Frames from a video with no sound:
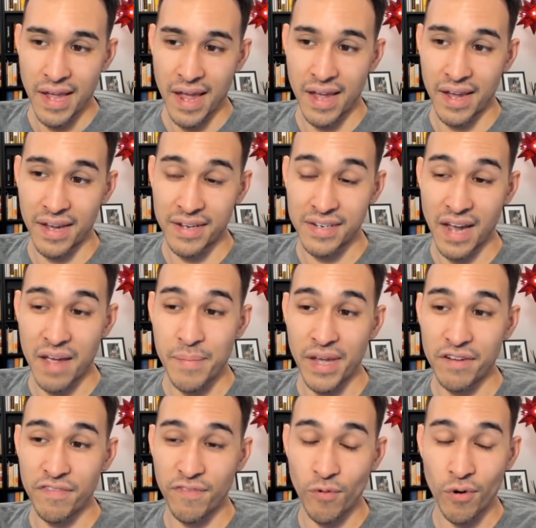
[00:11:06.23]
And I
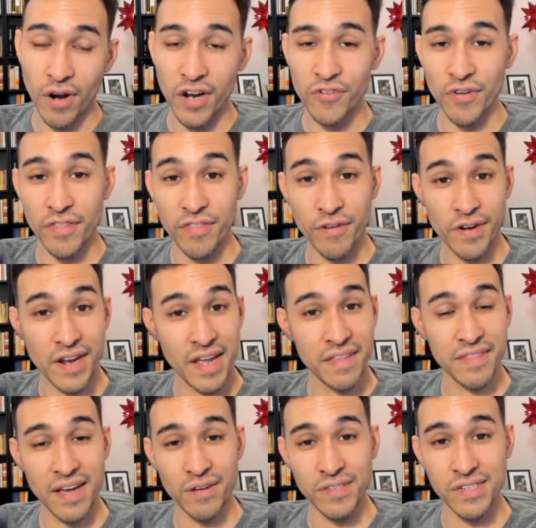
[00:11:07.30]
made
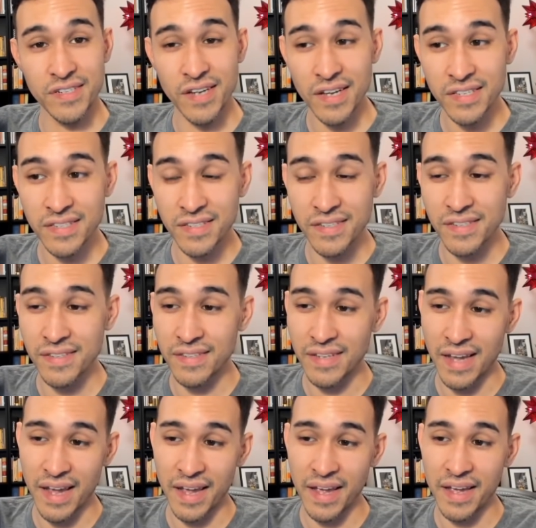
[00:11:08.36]
438,000 dust,
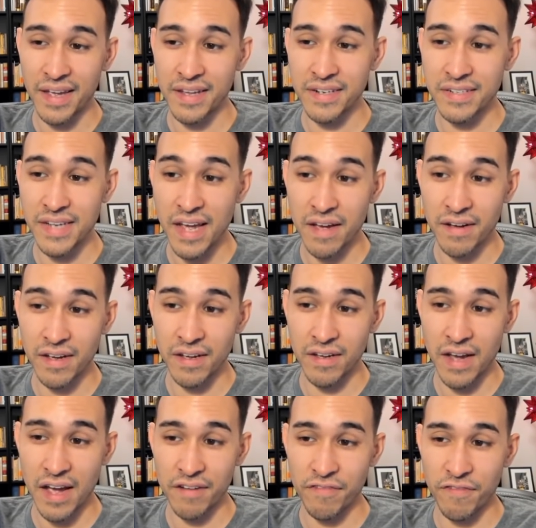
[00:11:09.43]
and yeah,
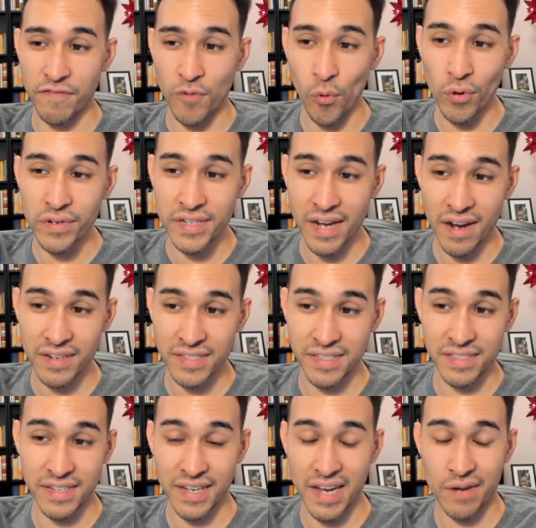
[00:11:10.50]
got 4
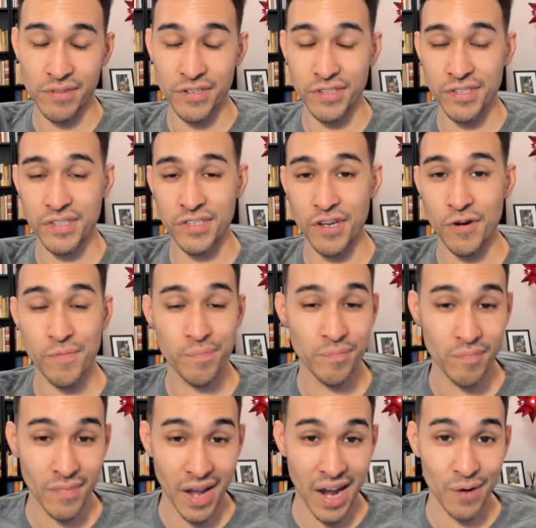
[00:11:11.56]
Deoxys encounters, so
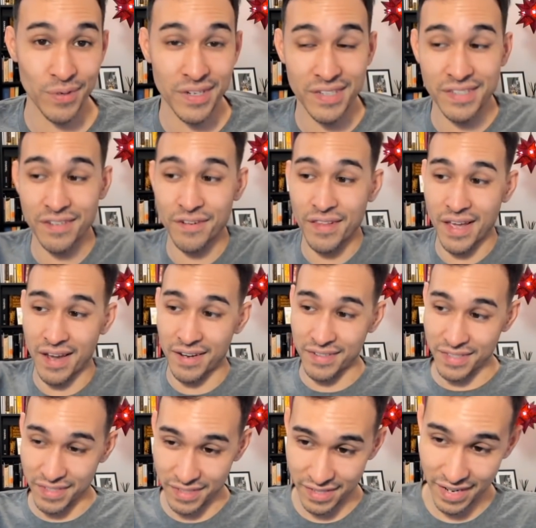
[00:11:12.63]
I would consider that a
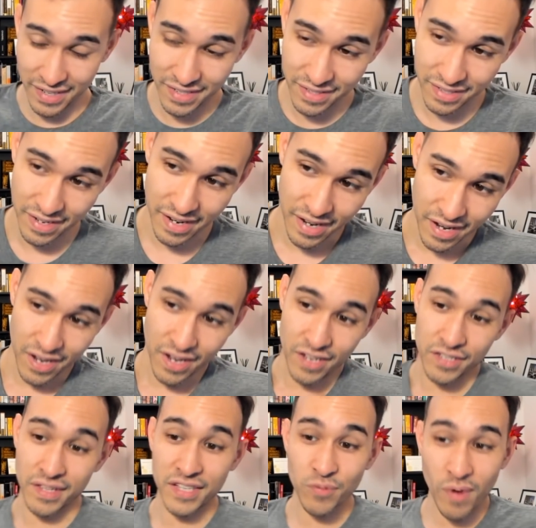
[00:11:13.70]
success.
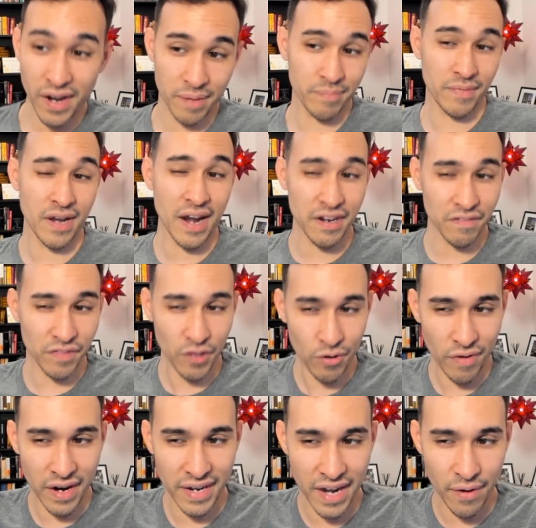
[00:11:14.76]
So that's why I'm kind of low
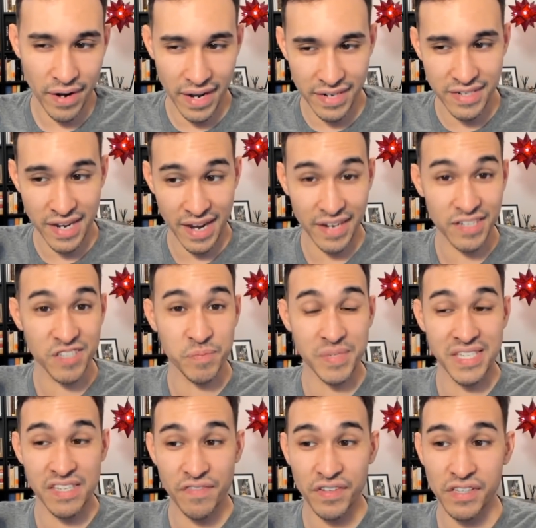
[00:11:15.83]
right now. I had tanked
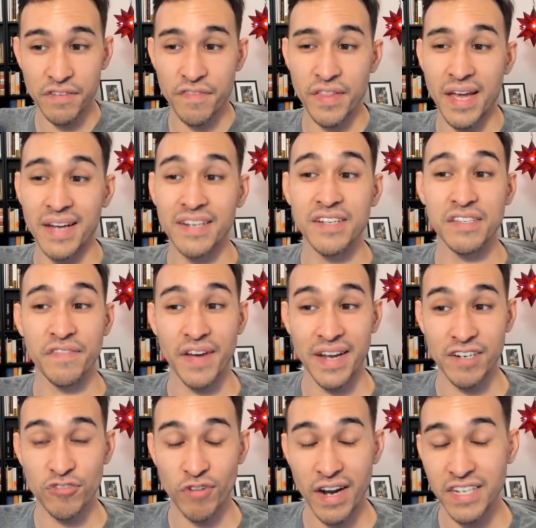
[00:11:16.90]
specifically for that, because if I
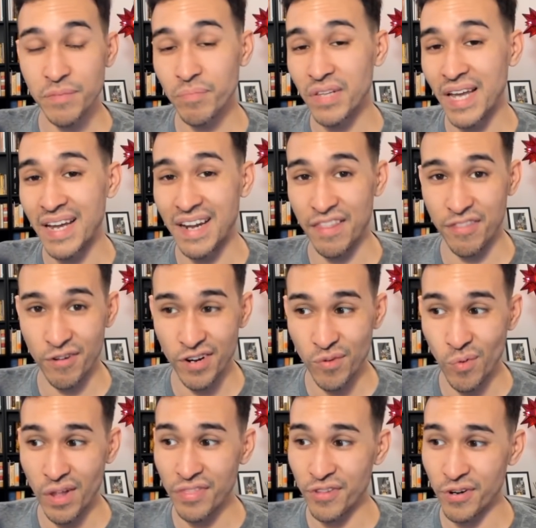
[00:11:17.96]
had tried to play it at
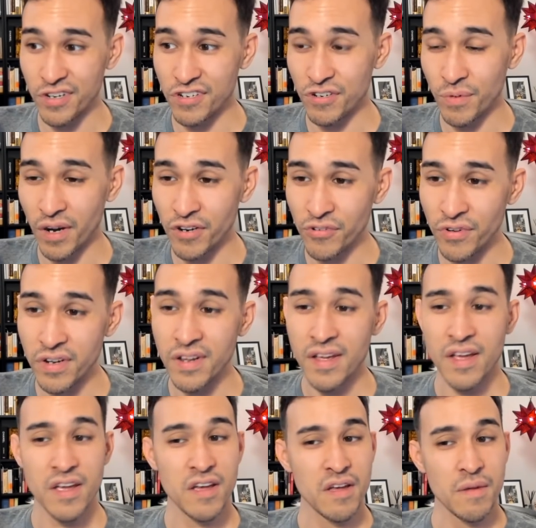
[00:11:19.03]
3,200,
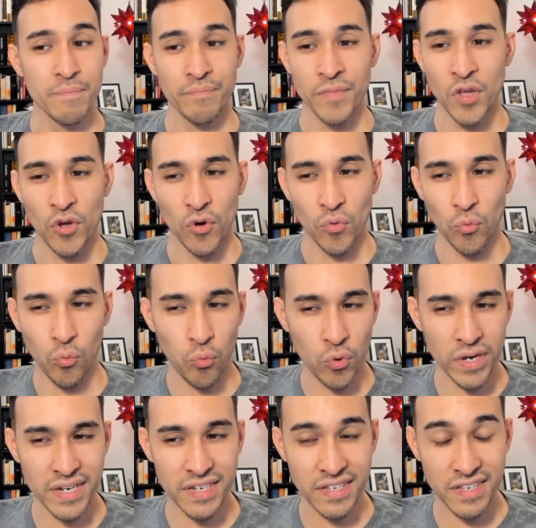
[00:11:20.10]

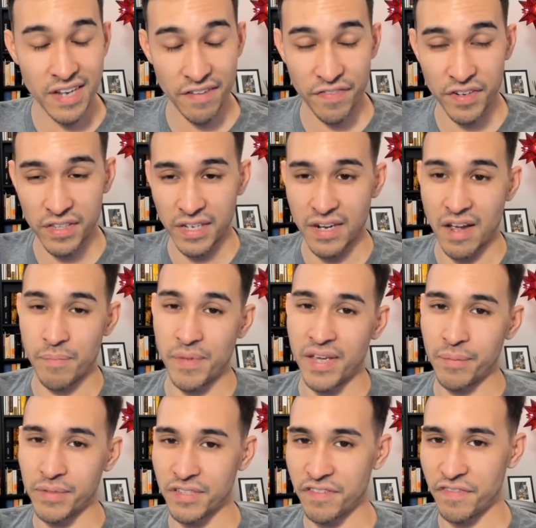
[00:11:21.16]
would definitely not be
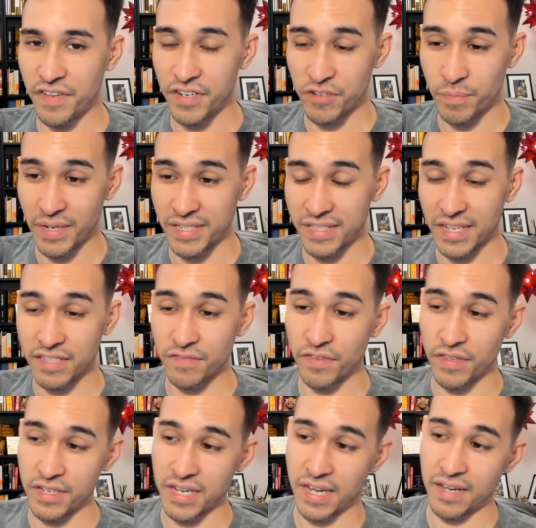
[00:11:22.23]
able to finish my sets for
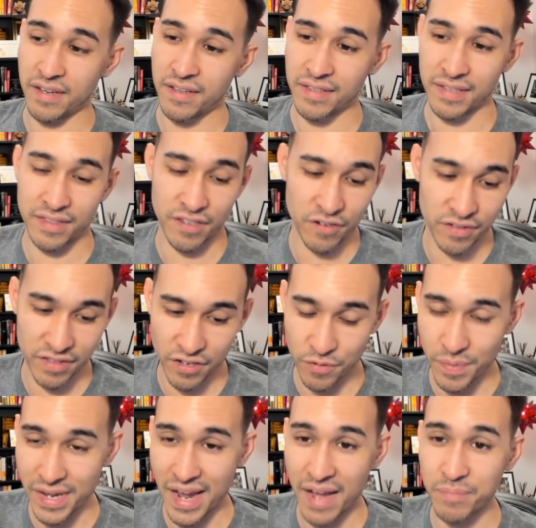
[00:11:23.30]
the day. Like there'd
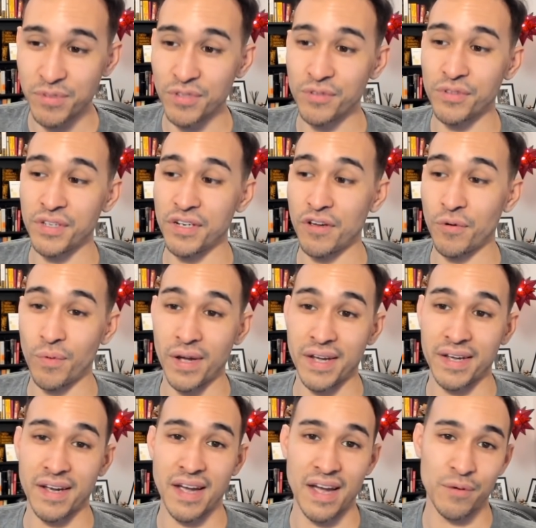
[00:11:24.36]
be absolutely no
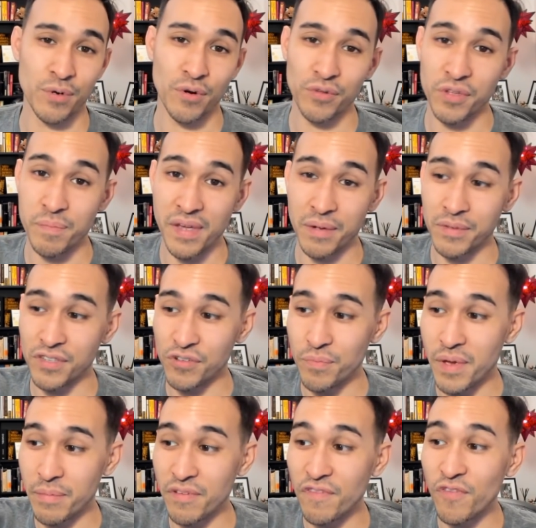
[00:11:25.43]
way. I would only be able to do
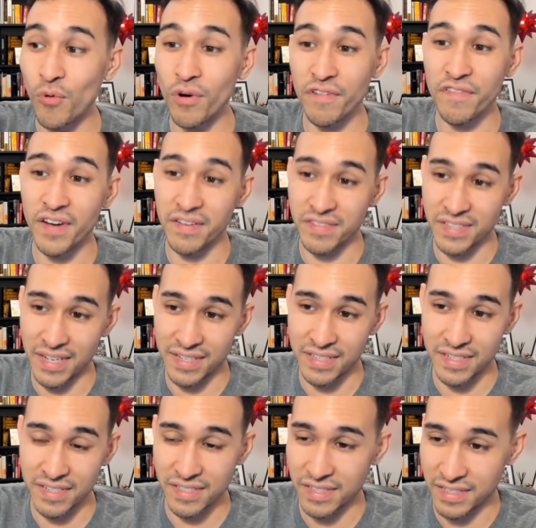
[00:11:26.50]
maybe 4 or 5 sets
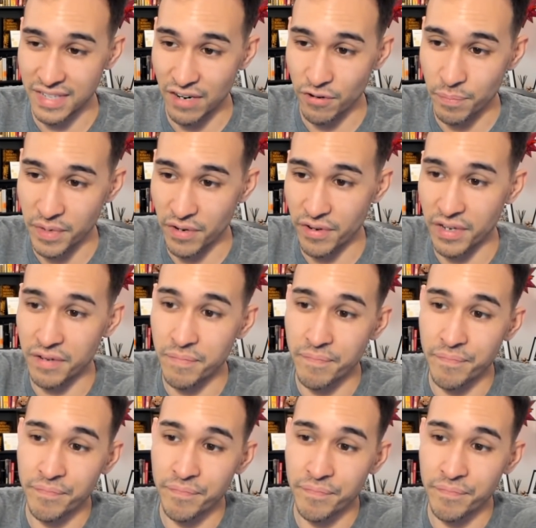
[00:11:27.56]
in a 6-hour period.